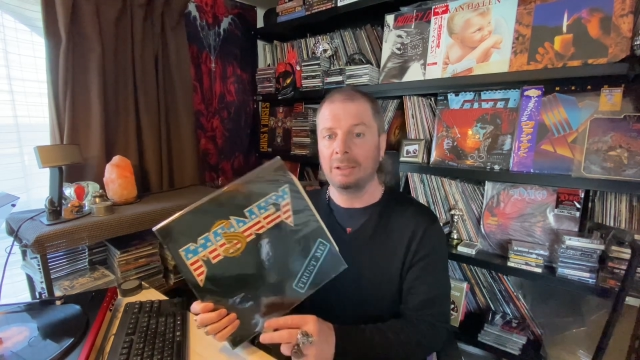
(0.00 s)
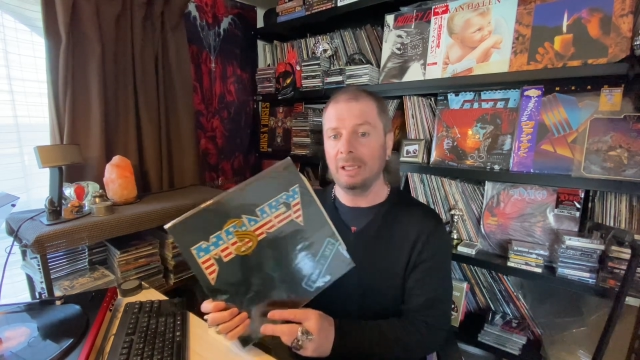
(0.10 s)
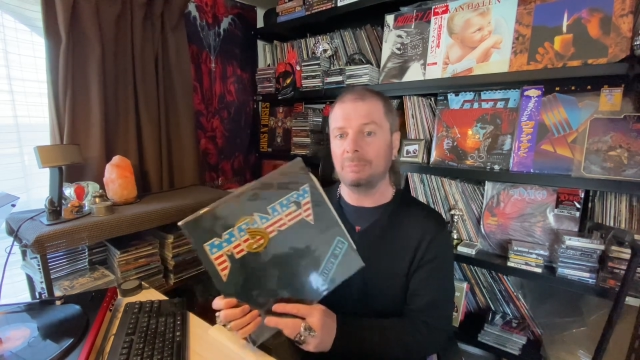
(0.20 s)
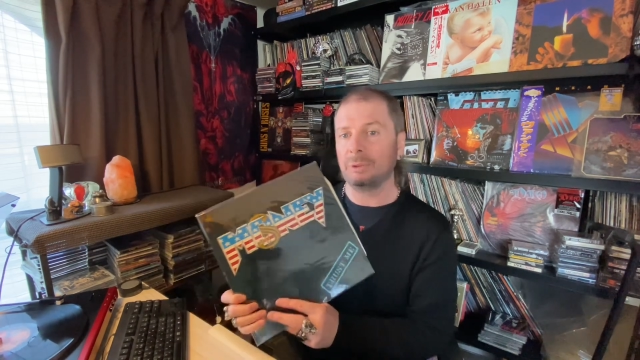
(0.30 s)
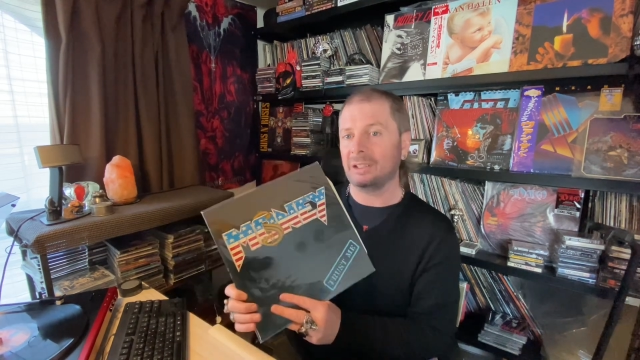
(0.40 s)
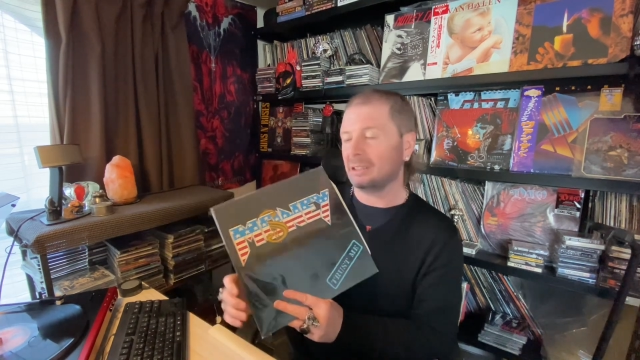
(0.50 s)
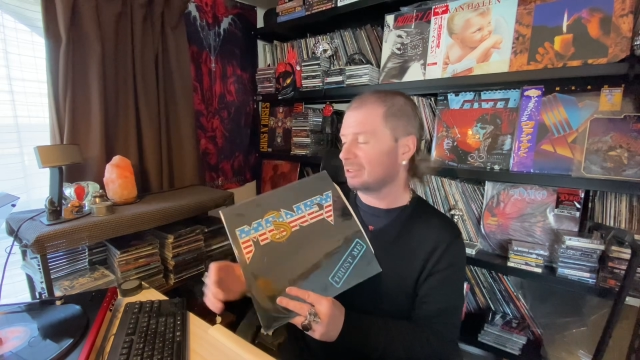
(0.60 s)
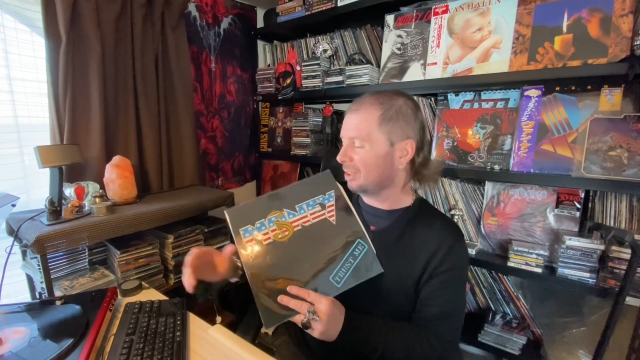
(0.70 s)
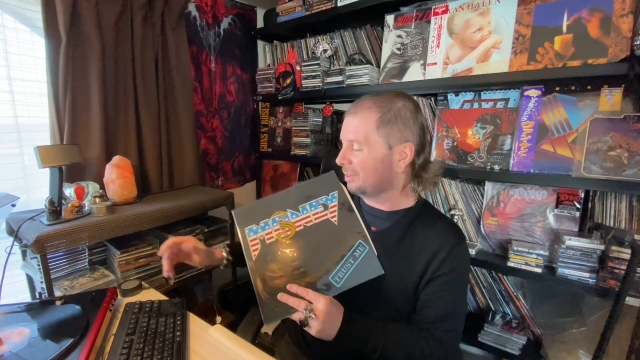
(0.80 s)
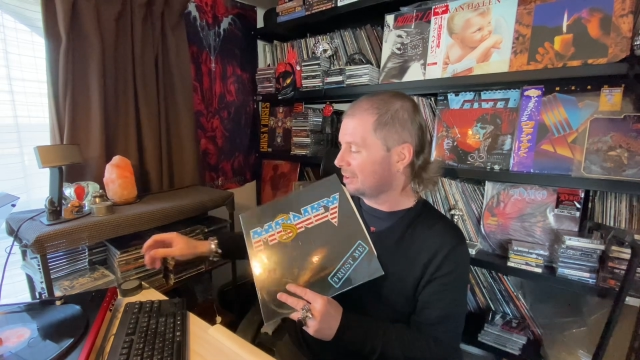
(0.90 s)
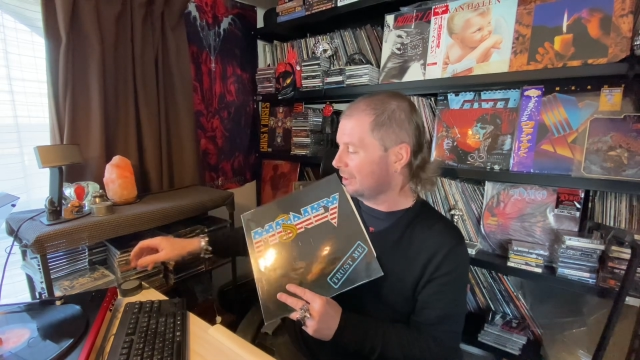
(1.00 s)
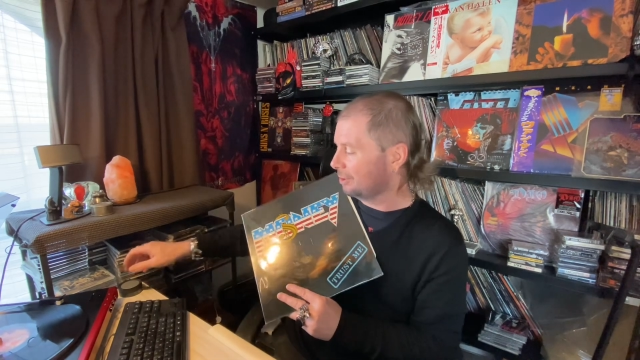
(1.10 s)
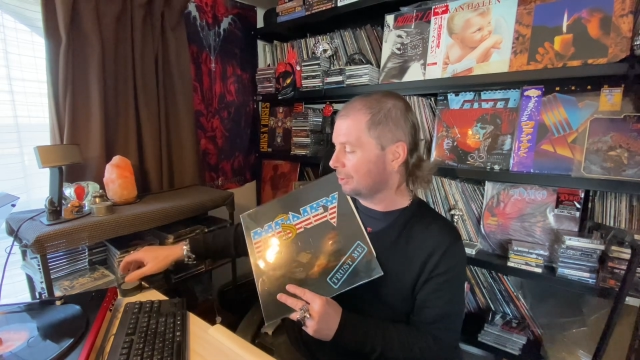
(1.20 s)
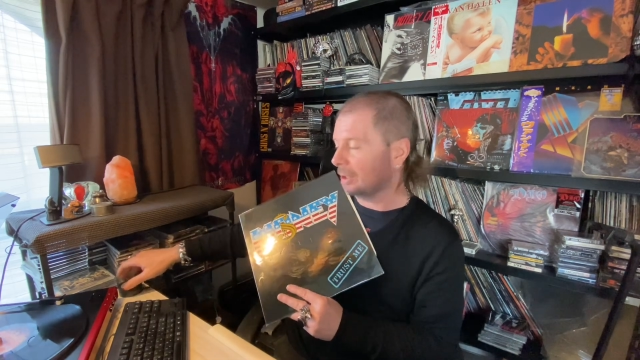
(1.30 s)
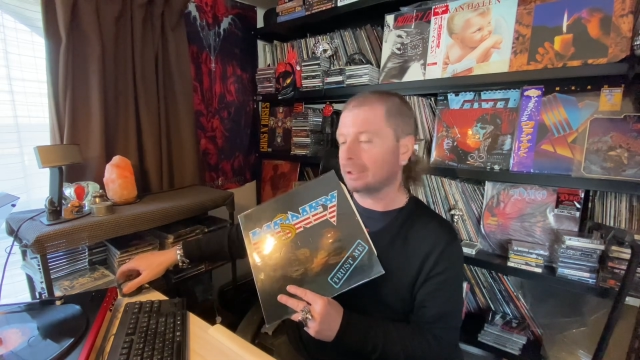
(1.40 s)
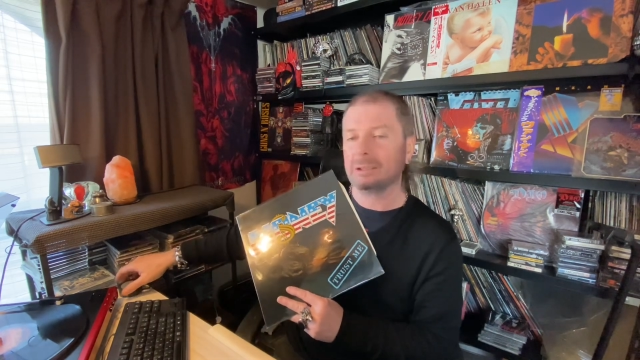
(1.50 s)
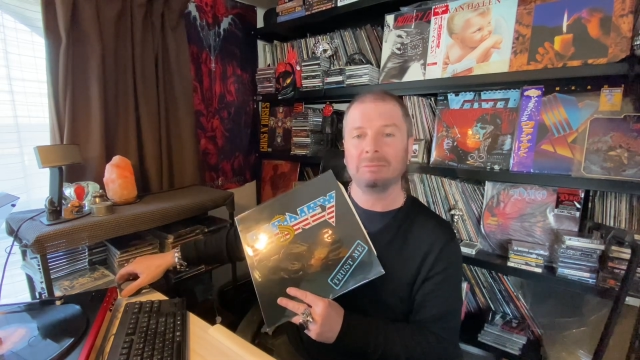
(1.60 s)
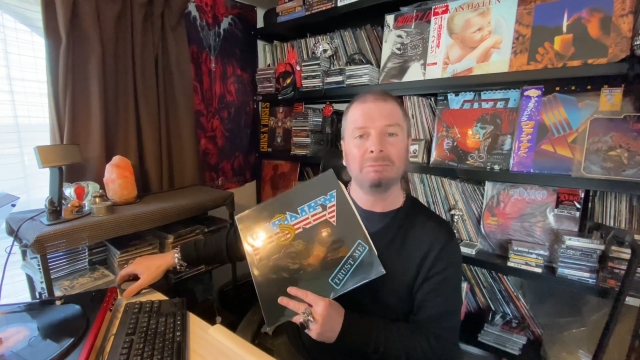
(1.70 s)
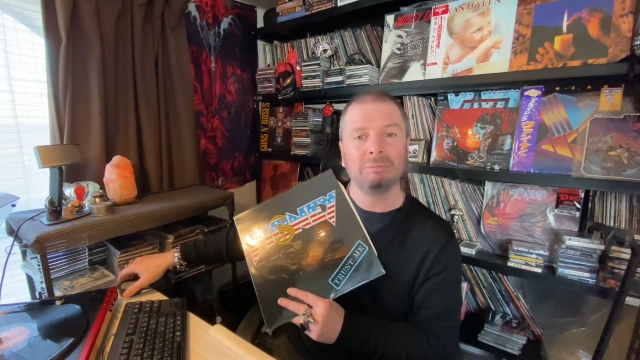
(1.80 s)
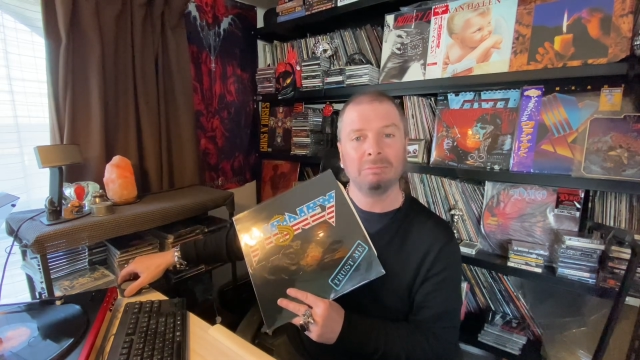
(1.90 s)
Yeah, pretty sort of eccentric
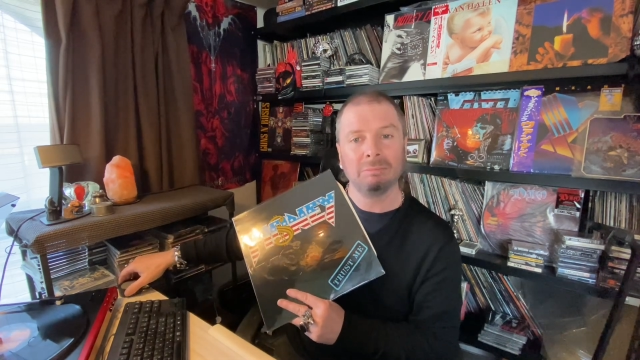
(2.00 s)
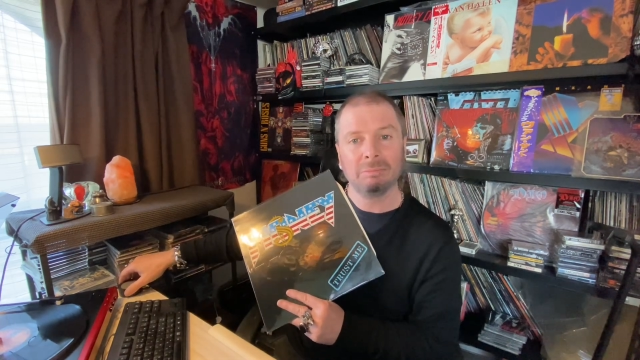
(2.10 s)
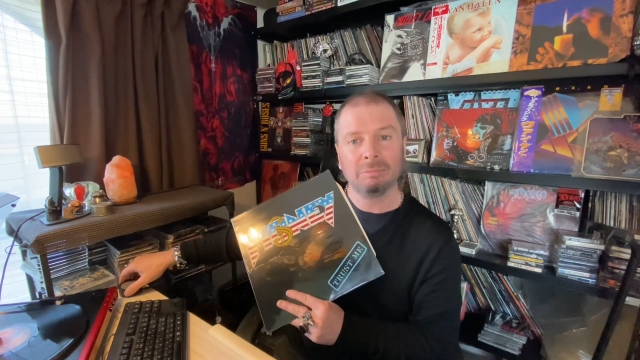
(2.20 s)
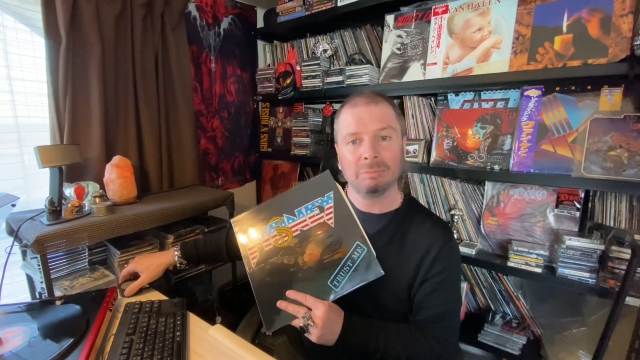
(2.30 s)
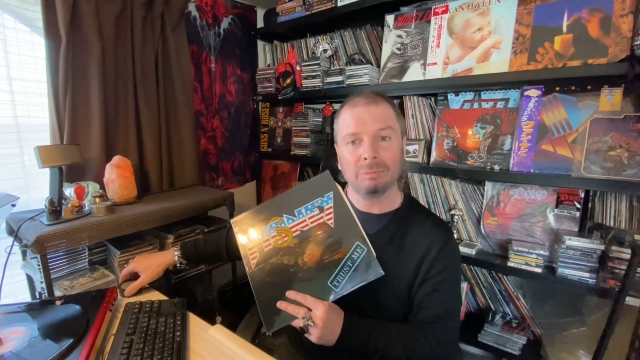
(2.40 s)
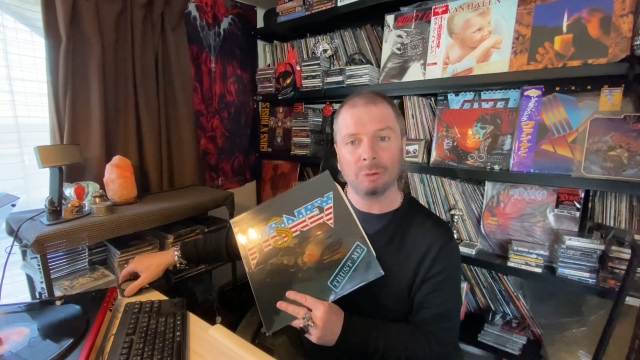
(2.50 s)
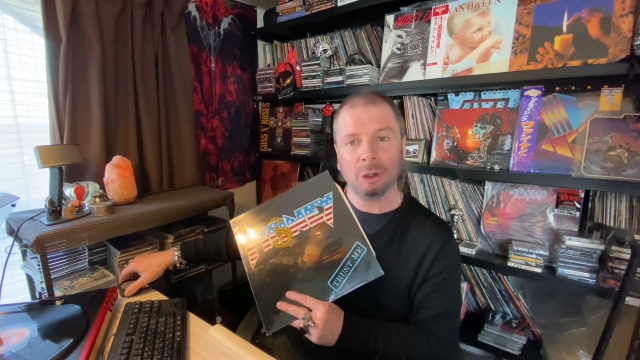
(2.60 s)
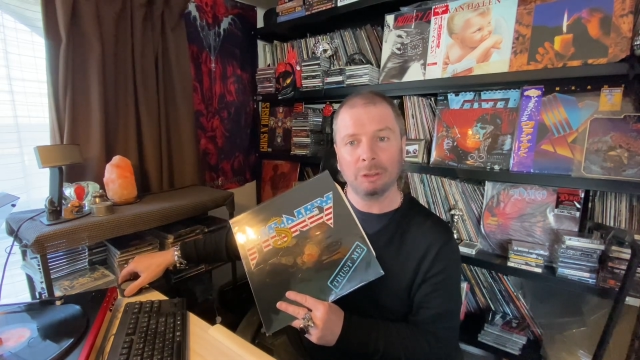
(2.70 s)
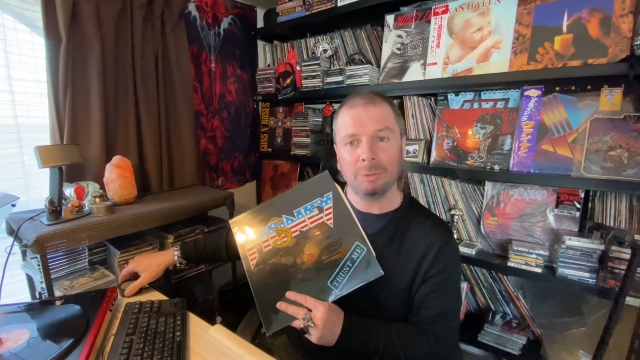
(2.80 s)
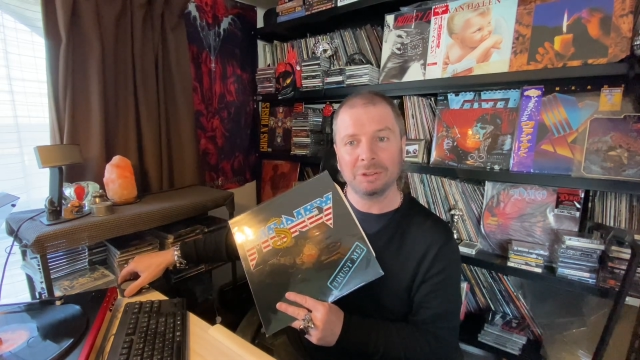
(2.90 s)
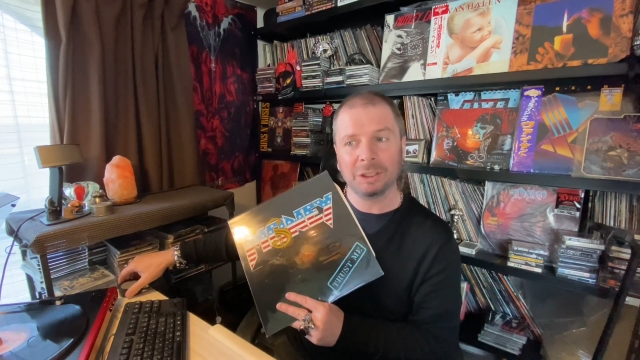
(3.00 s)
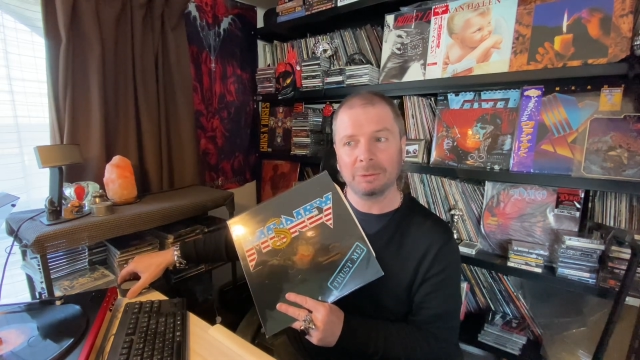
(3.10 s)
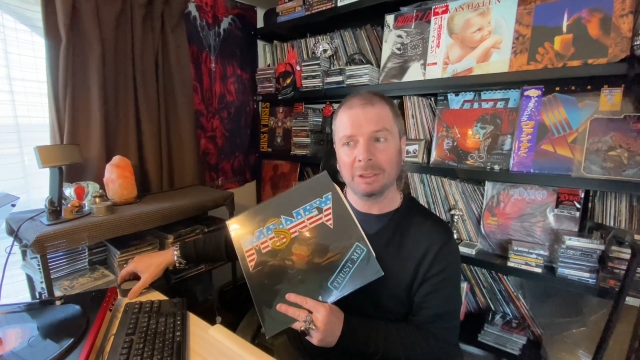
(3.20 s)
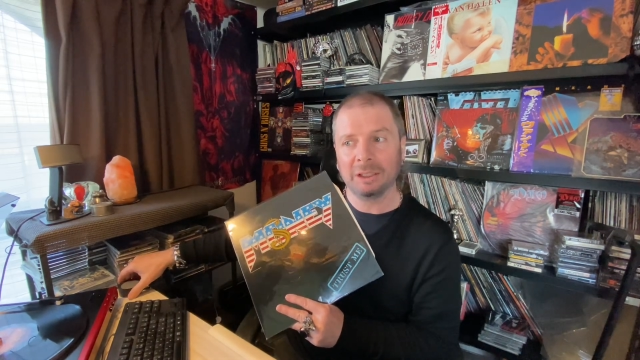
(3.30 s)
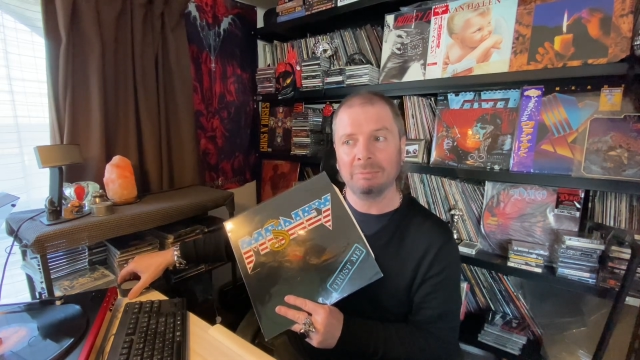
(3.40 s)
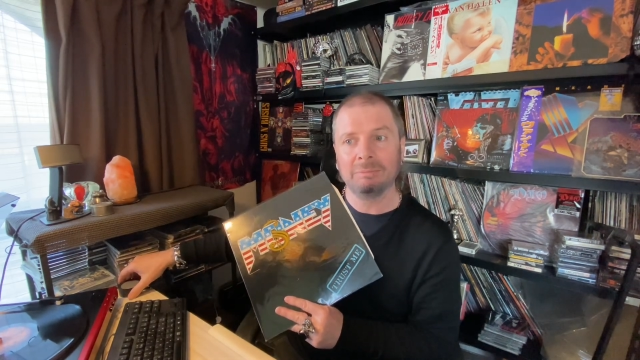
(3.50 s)
rock music, really.